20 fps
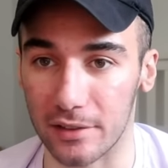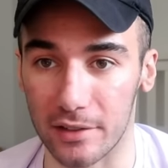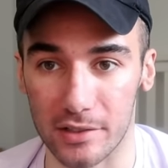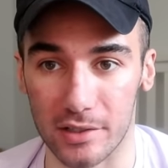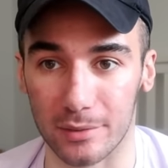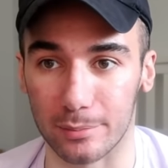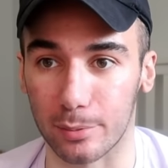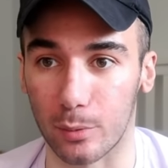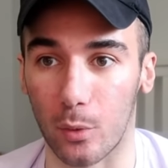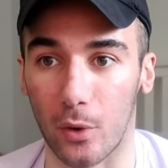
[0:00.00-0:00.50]

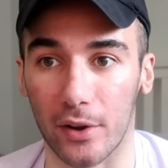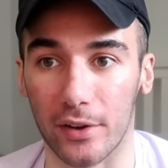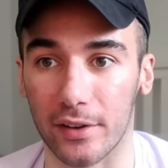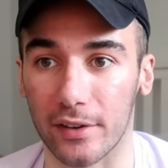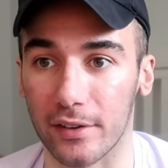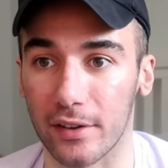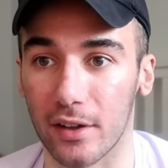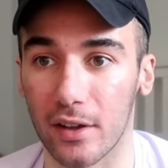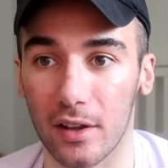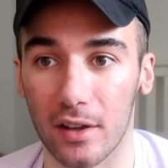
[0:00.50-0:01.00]

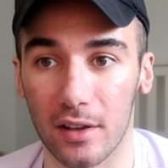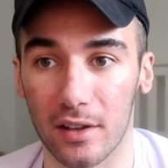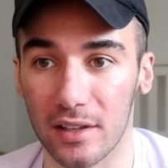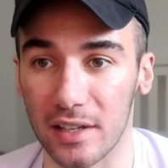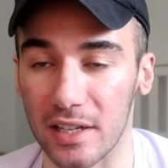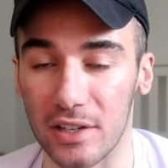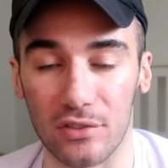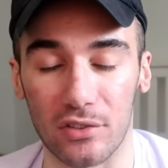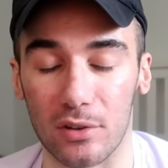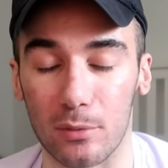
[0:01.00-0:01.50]
disappointed
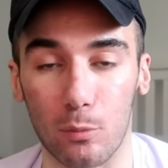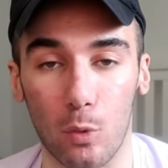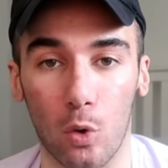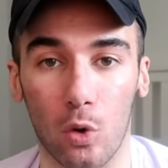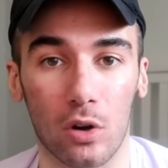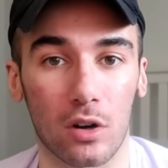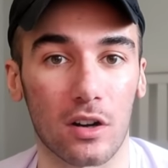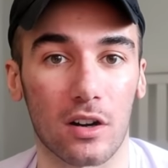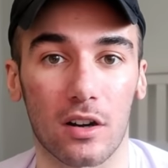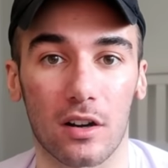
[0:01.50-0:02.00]
even
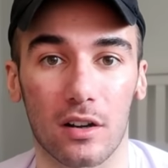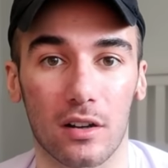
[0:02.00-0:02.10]
more.